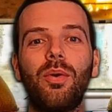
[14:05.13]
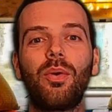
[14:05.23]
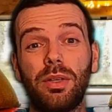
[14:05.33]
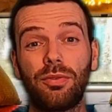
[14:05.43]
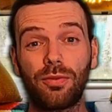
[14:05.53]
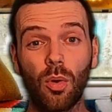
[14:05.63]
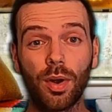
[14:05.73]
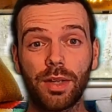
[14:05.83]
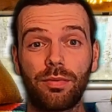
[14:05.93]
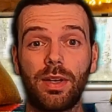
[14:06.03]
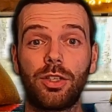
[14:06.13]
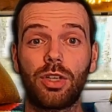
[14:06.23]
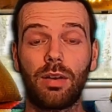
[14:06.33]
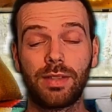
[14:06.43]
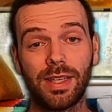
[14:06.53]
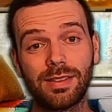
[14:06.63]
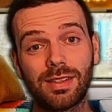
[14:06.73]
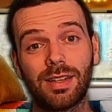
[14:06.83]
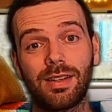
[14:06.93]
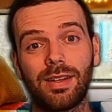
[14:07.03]
Before you finish off the
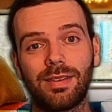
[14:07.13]
install...